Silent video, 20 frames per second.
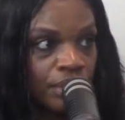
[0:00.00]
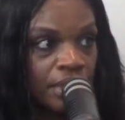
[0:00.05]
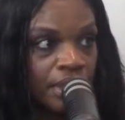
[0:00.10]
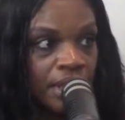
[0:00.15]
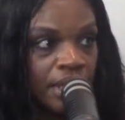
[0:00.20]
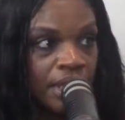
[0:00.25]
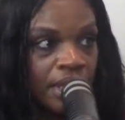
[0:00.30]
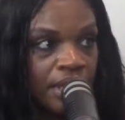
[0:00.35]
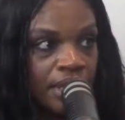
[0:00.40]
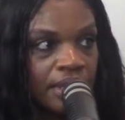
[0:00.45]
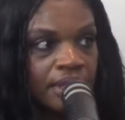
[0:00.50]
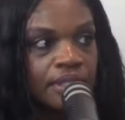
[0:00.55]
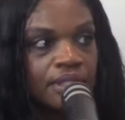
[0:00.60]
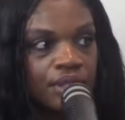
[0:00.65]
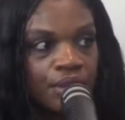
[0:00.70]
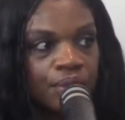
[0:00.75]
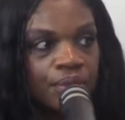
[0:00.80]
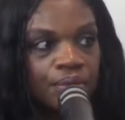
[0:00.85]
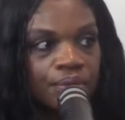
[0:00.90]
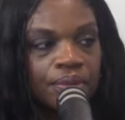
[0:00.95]
Yes, and
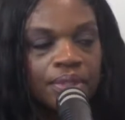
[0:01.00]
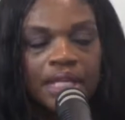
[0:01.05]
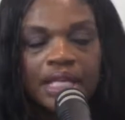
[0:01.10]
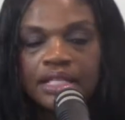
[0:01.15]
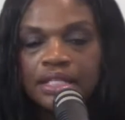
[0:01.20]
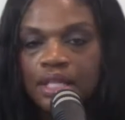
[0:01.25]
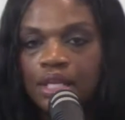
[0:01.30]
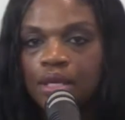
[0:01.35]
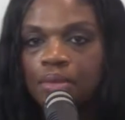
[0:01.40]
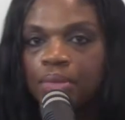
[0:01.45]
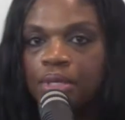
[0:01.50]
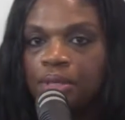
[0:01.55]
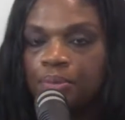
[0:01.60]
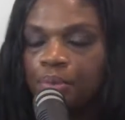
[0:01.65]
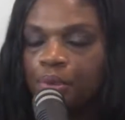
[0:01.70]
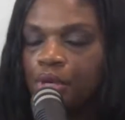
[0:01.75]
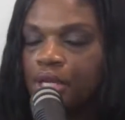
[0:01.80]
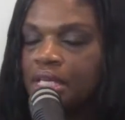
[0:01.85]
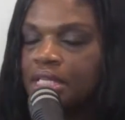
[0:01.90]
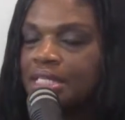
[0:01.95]
definitely. So that's going to be
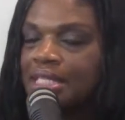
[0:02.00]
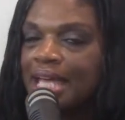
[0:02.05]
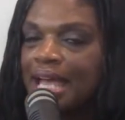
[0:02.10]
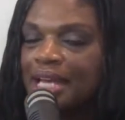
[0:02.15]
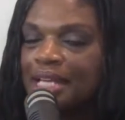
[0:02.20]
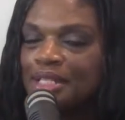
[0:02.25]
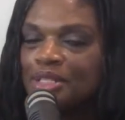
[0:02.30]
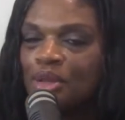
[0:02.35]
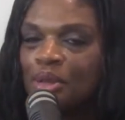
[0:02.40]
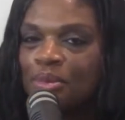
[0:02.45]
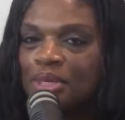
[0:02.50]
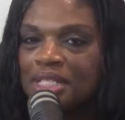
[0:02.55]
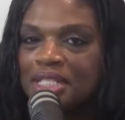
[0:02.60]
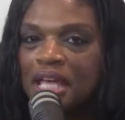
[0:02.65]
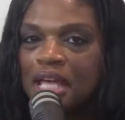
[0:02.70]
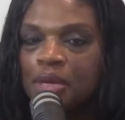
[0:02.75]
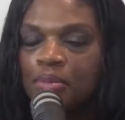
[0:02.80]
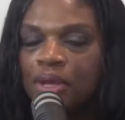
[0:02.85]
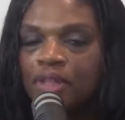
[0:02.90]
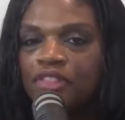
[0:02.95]
pretty exciting. So I'm
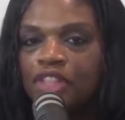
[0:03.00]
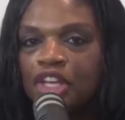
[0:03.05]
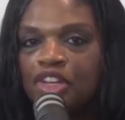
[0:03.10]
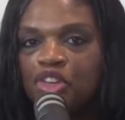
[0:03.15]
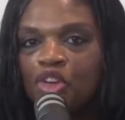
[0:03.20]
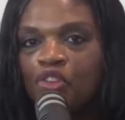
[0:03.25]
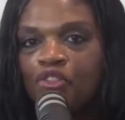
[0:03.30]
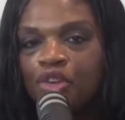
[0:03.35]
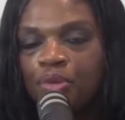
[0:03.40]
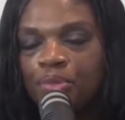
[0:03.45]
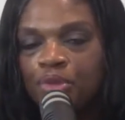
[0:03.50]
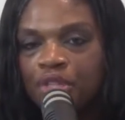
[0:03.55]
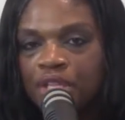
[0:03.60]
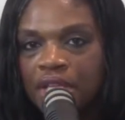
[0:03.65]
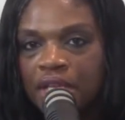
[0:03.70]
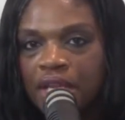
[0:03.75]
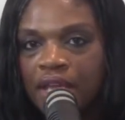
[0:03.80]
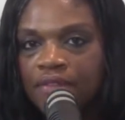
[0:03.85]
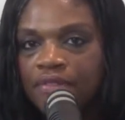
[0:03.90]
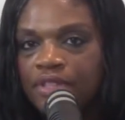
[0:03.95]
excited about that. November the
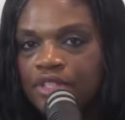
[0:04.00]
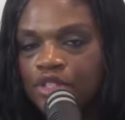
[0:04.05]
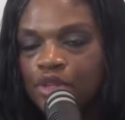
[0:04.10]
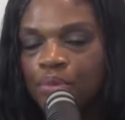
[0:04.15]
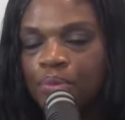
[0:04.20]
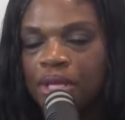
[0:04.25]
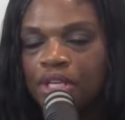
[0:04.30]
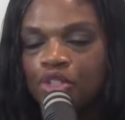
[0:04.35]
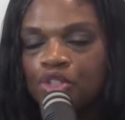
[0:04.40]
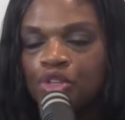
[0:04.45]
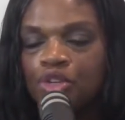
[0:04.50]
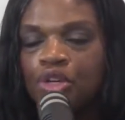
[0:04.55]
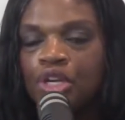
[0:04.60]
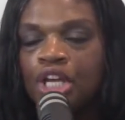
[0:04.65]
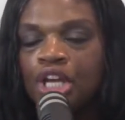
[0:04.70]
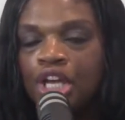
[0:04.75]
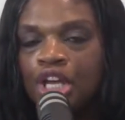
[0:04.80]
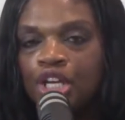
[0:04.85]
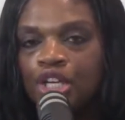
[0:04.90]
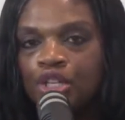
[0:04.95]
eleventh, so make sure
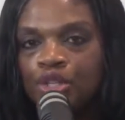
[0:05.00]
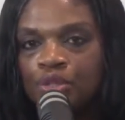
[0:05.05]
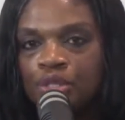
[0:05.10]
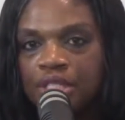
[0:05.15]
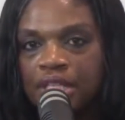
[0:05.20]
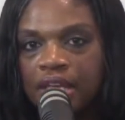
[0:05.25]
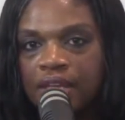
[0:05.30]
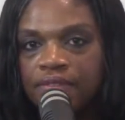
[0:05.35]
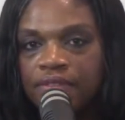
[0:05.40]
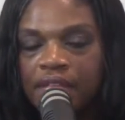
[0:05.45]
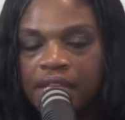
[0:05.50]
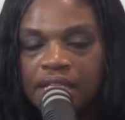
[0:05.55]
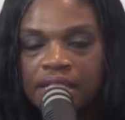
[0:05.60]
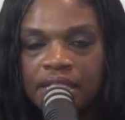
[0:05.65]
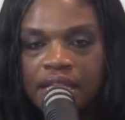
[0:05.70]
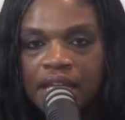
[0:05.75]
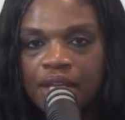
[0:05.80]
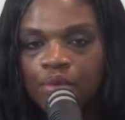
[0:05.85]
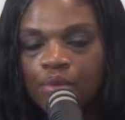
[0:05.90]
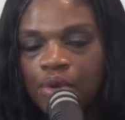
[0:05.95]
you save that
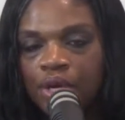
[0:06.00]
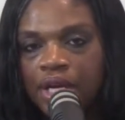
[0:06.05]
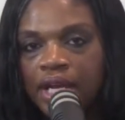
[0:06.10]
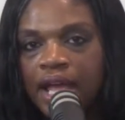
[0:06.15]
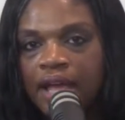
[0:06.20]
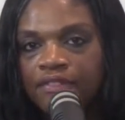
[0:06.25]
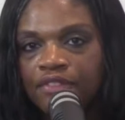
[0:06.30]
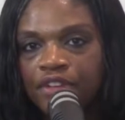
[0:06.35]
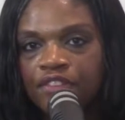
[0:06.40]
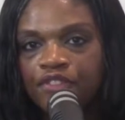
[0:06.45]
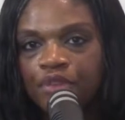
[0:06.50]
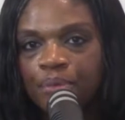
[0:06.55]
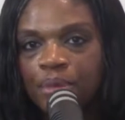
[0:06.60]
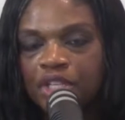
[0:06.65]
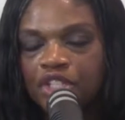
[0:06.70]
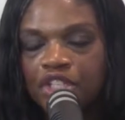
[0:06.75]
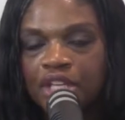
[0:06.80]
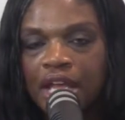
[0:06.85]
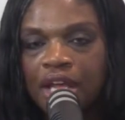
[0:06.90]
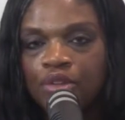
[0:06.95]
date, and we're going to have
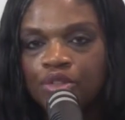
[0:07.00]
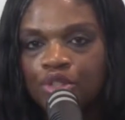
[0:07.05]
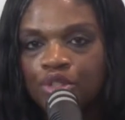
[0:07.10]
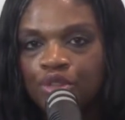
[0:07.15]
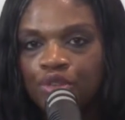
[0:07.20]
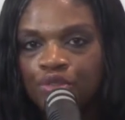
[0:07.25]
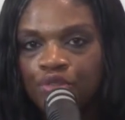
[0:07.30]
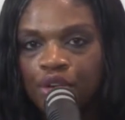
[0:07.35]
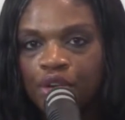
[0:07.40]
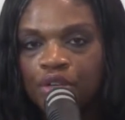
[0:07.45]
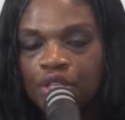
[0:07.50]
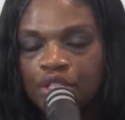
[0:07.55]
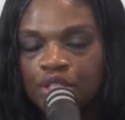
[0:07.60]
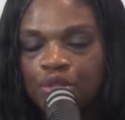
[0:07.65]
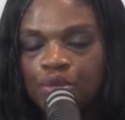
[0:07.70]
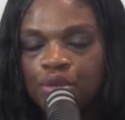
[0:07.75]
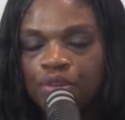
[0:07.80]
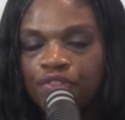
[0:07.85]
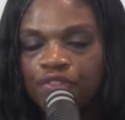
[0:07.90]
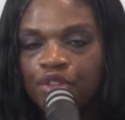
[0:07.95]
information out to you very
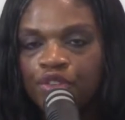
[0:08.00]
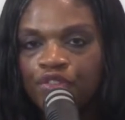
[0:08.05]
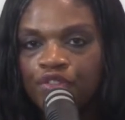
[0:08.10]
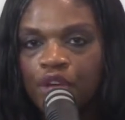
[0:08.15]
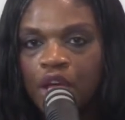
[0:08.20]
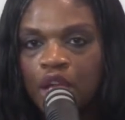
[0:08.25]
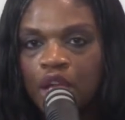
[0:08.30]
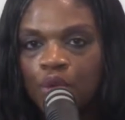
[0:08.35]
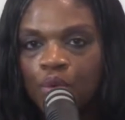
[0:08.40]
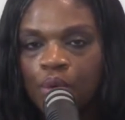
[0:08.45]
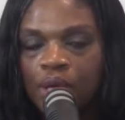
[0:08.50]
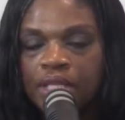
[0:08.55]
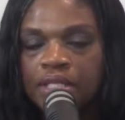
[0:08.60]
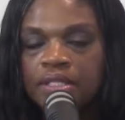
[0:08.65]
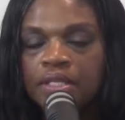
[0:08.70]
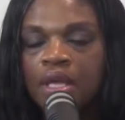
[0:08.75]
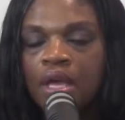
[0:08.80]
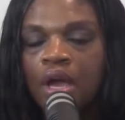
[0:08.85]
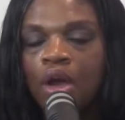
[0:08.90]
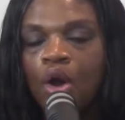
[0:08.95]
soon. If you follow
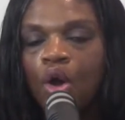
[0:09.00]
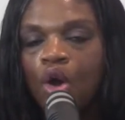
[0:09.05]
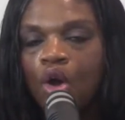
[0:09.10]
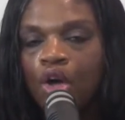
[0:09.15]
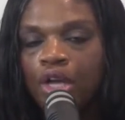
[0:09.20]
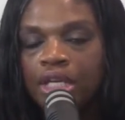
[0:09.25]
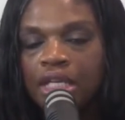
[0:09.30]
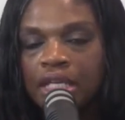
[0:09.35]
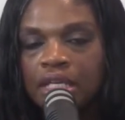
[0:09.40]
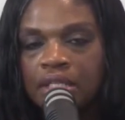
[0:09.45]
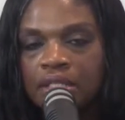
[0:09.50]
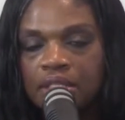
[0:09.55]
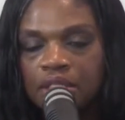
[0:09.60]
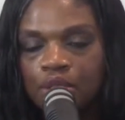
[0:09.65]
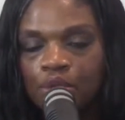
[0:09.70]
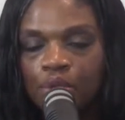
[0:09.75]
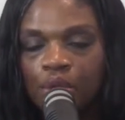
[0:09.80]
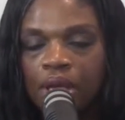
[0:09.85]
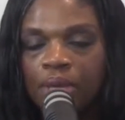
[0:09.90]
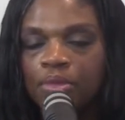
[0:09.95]
us on
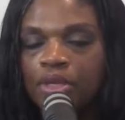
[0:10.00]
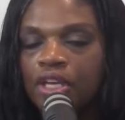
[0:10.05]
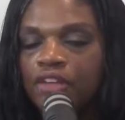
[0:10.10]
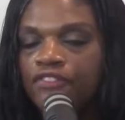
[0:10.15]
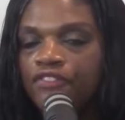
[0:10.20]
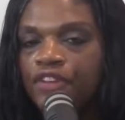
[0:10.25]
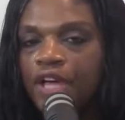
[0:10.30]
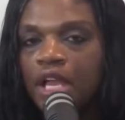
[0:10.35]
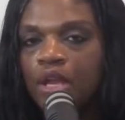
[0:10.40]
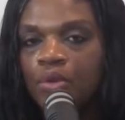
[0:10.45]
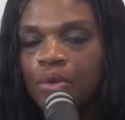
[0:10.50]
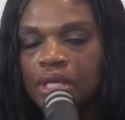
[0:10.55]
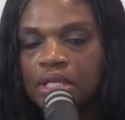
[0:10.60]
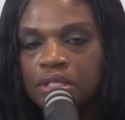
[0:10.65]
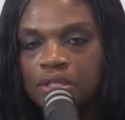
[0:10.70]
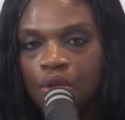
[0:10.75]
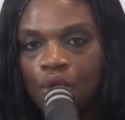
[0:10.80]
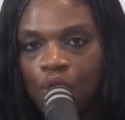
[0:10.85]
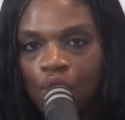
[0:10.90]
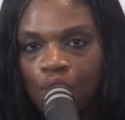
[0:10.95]
Instagram, you can follow
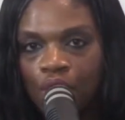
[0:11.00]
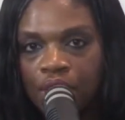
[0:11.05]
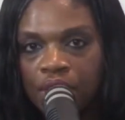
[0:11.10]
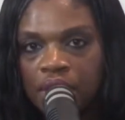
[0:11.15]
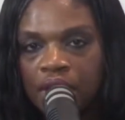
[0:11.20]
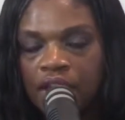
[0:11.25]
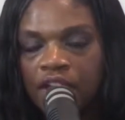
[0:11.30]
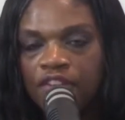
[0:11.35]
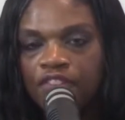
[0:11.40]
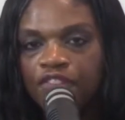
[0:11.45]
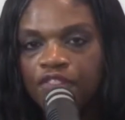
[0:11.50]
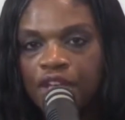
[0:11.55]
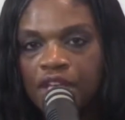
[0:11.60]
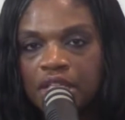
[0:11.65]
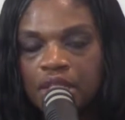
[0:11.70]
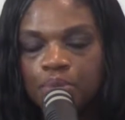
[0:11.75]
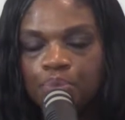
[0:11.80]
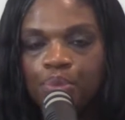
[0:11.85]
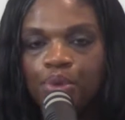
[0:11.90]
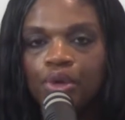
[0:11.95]
us on
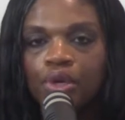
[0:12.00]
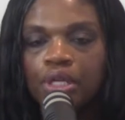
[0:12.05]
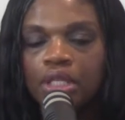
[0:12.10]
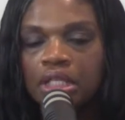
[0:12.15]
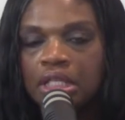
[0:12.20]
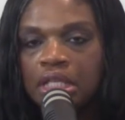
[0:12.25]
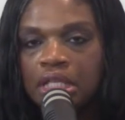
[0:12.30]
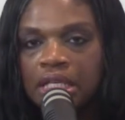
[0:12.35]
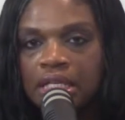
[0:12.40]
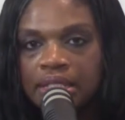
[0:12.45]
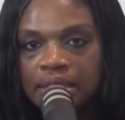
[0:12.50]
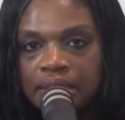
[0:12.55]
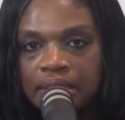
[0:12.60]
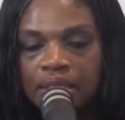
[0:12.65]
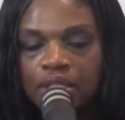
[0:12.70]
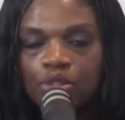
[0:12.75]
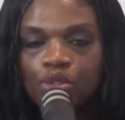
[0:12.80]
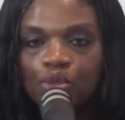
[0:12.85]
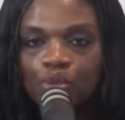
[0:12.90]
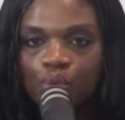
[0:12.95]
Facebook,
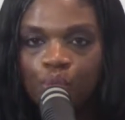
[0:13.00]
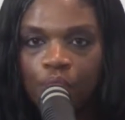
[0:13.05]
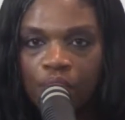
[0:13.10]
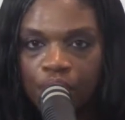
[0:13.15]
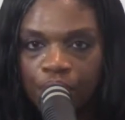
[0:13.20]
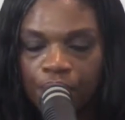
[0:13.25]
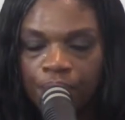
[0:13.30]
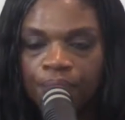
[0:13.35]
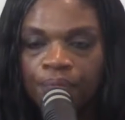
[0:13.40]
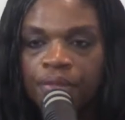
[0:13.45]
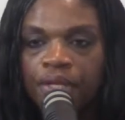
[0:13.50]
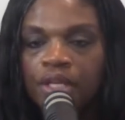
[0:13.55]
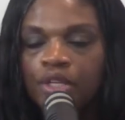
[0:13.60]
LinkedIn, Twitter.